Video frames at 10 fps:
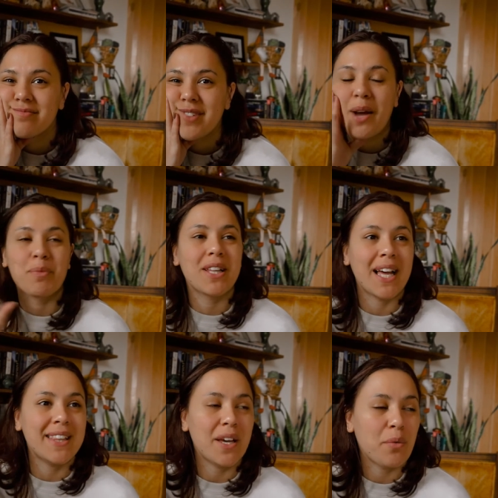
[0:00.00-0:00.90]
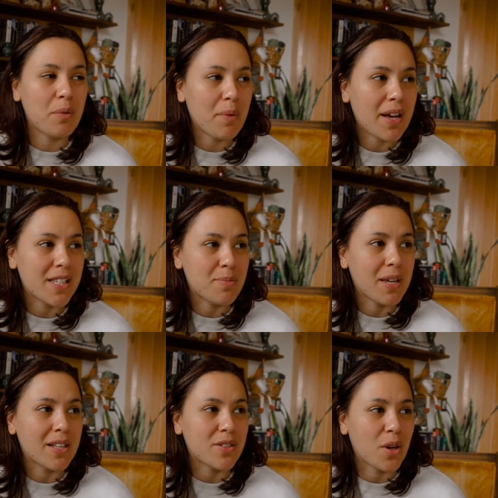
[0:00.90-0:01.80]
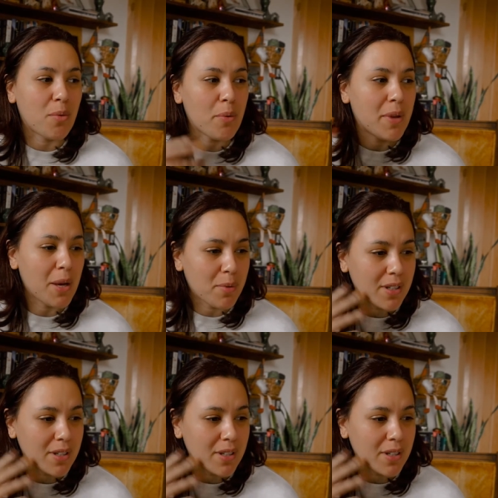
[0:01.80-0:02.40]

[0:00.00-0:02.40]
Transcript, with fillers: I'm glad that when my husband gets home I'll be able